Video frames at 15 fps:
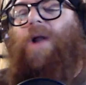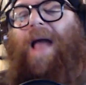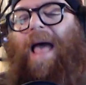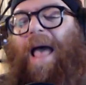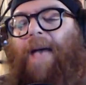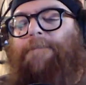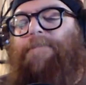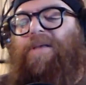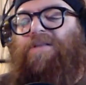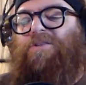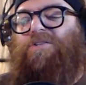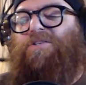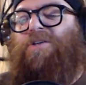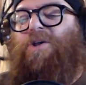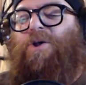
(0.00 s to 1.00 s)
what
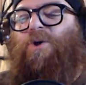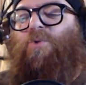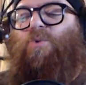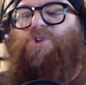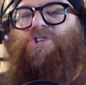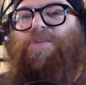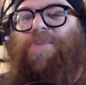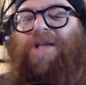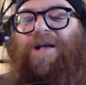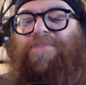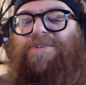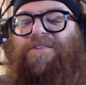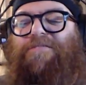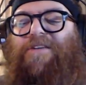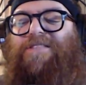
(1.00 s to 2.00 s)
happens when she
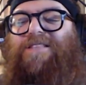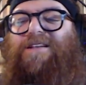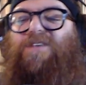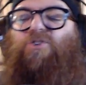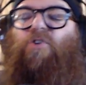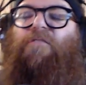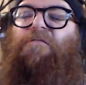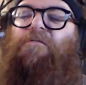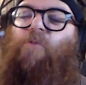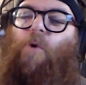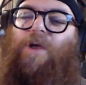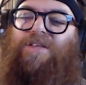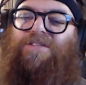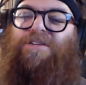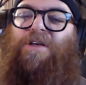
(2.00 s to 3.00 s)
becomes offended is her
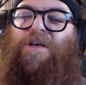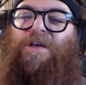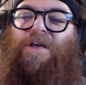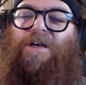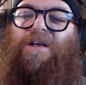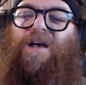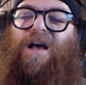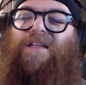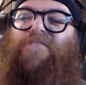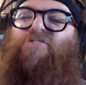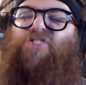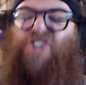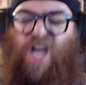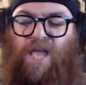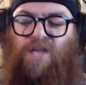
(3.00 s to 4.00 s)
voice kind of
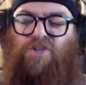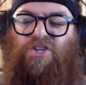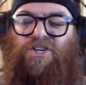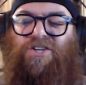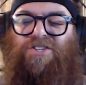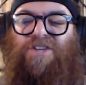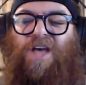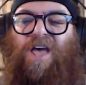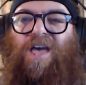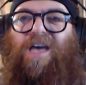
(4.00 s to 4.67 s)
changes,